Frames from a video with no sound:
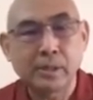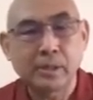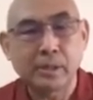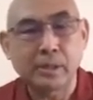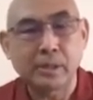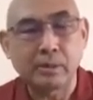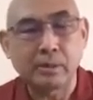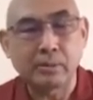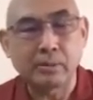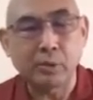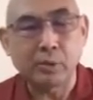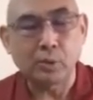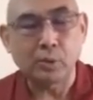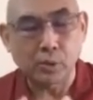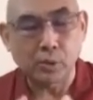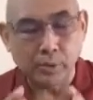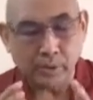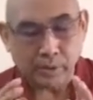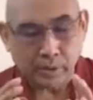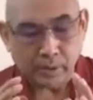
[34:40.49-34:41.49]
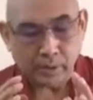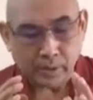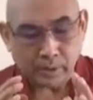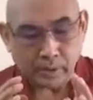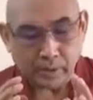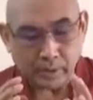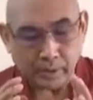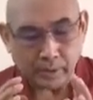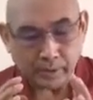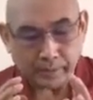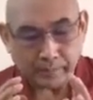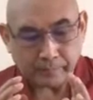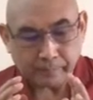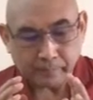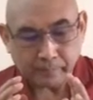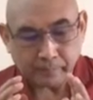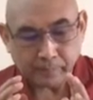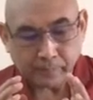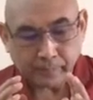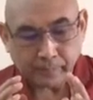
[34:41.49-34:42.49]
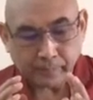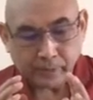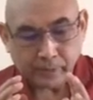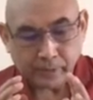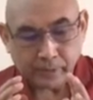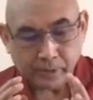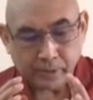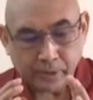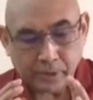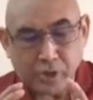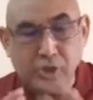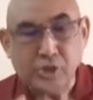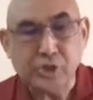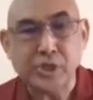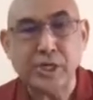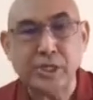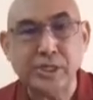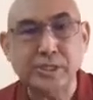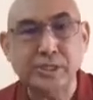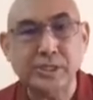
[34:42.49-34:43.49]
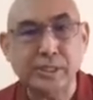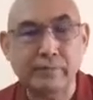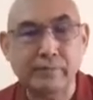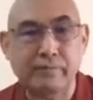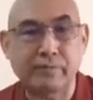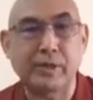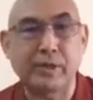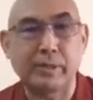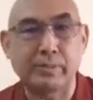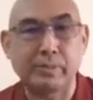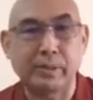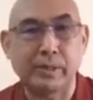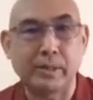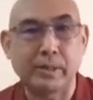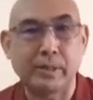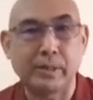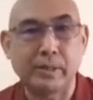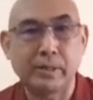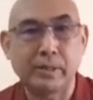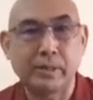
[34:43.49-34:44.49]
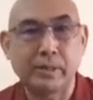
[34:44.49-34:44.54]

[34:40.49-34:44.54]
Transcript: what we call intrinsic phenomena.